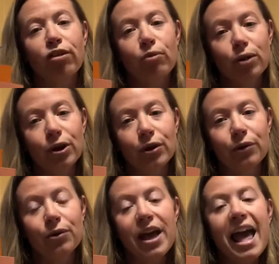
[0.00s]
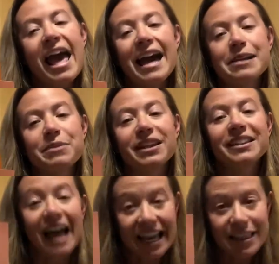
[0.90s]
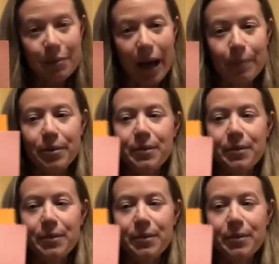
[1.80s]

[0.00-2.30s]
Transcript: through, and I'm going to line them up